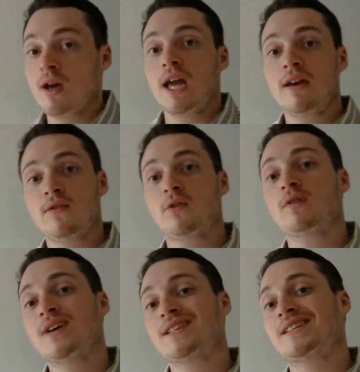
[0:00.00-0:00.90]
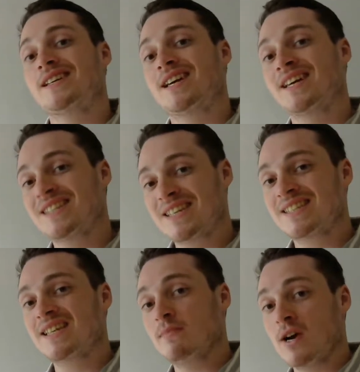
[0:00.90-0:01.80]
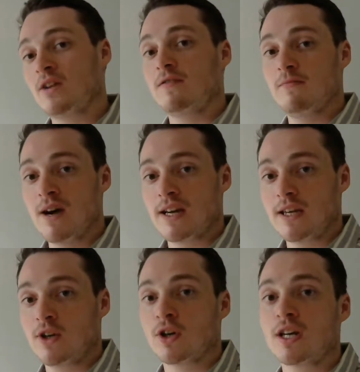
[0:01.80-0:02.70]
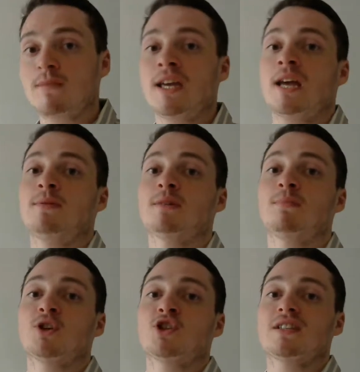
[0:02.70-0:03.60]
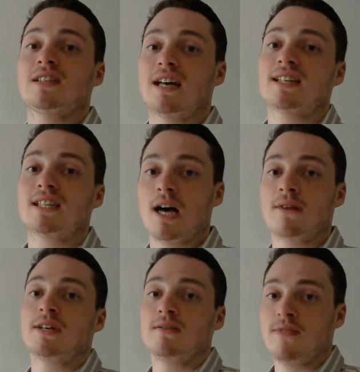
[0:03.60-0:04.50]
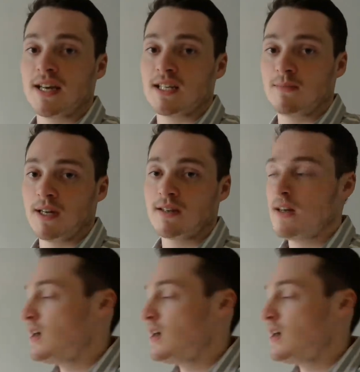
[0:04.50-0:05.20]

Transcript: if you're investing a consistent amount of money, you're going to be able to purchase less of an investment.